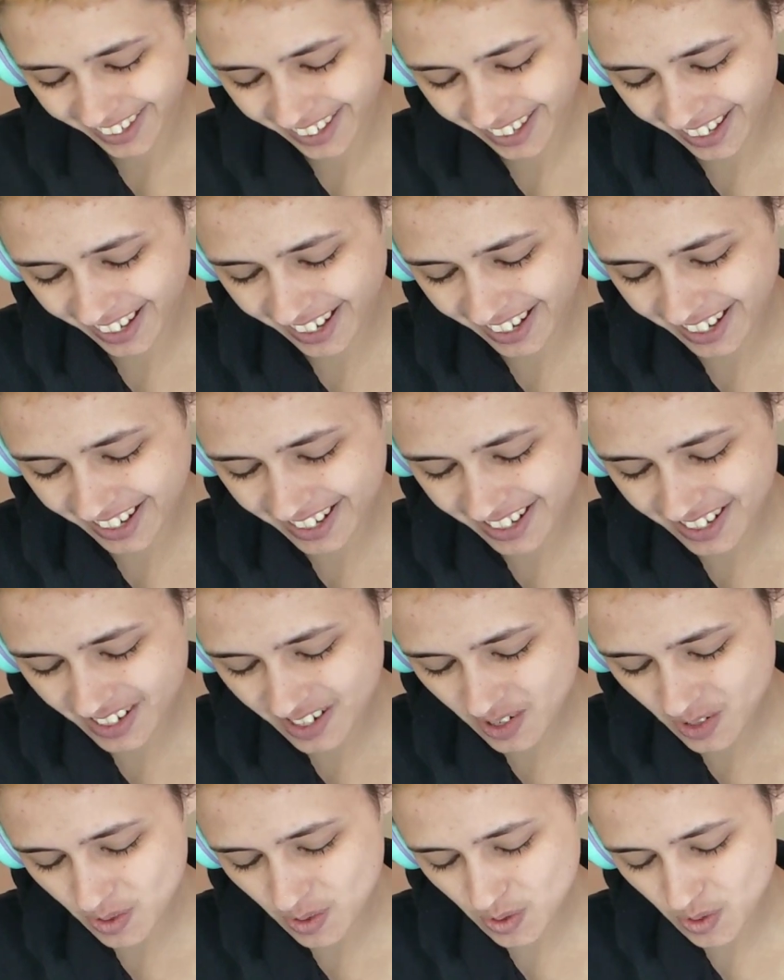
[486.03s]

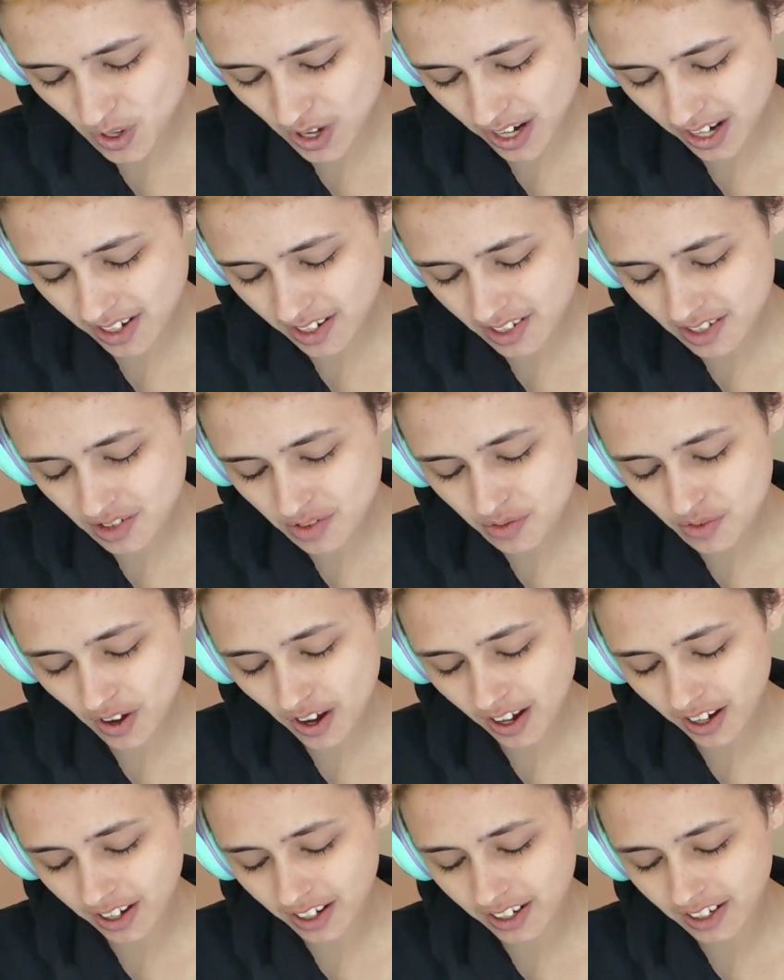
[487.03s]
and trying to
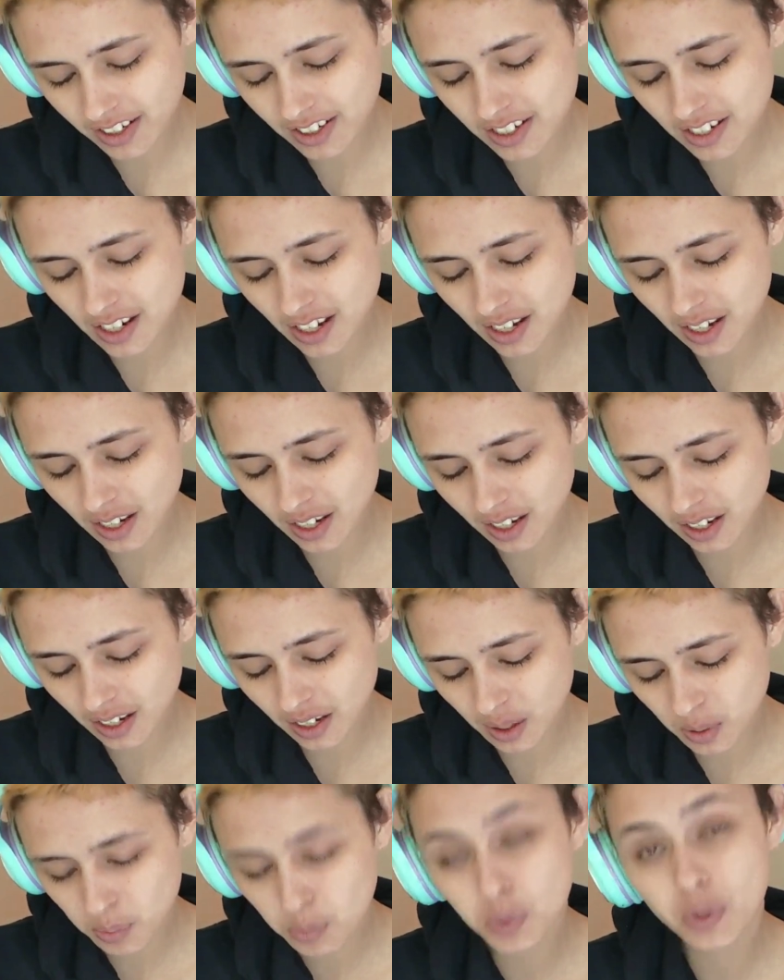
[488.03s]
find
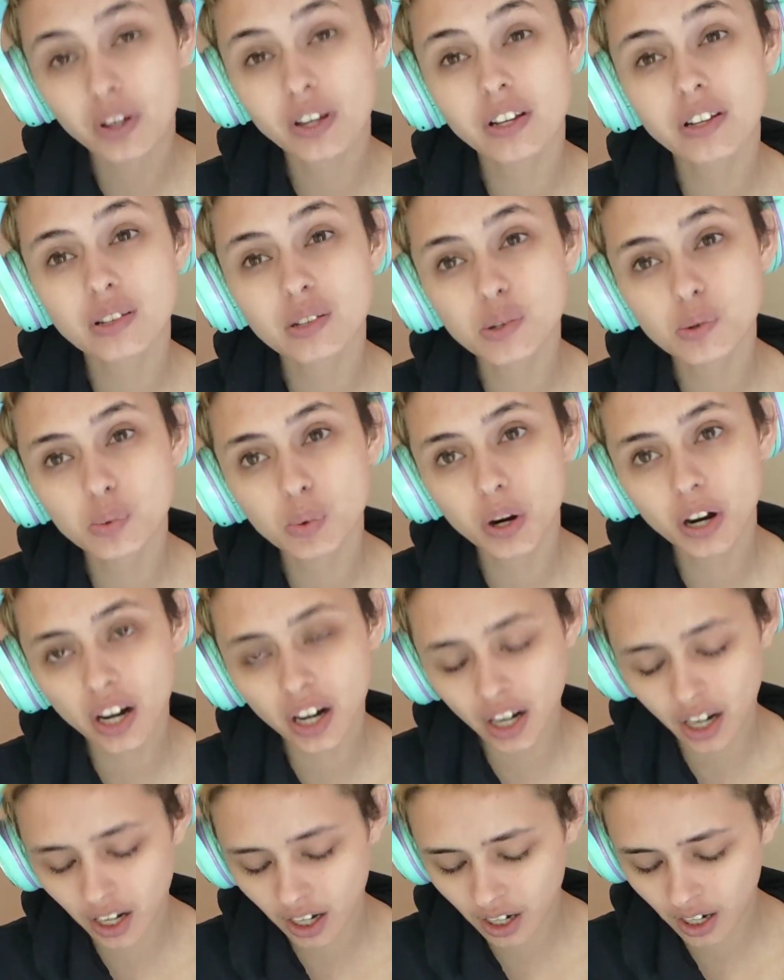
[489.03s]
a place
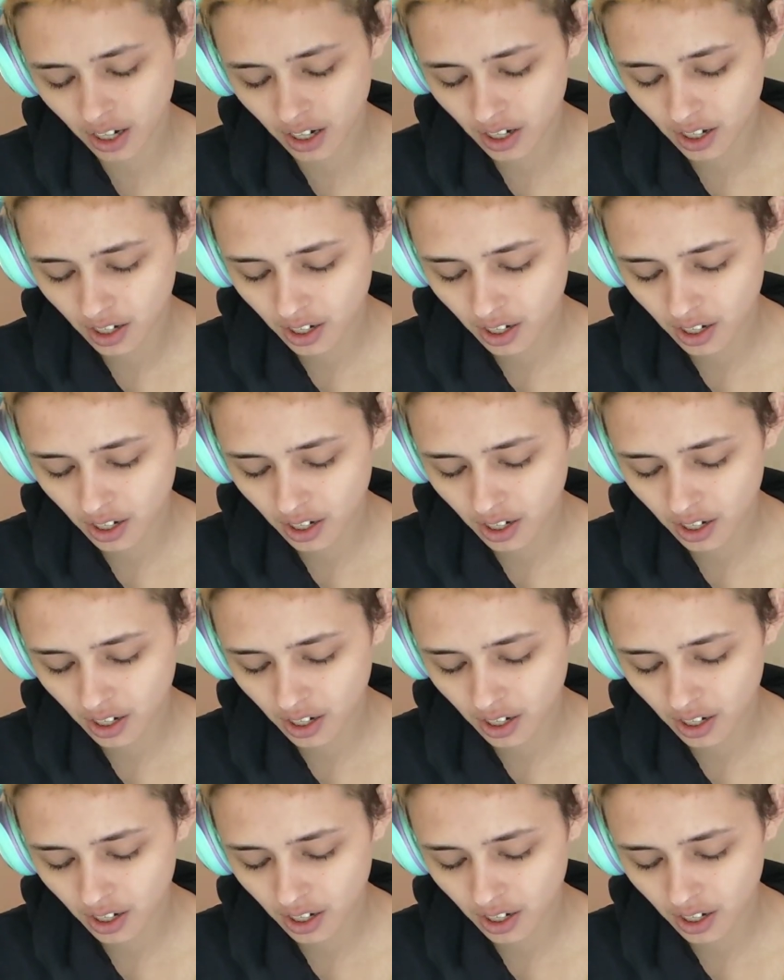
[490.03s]
where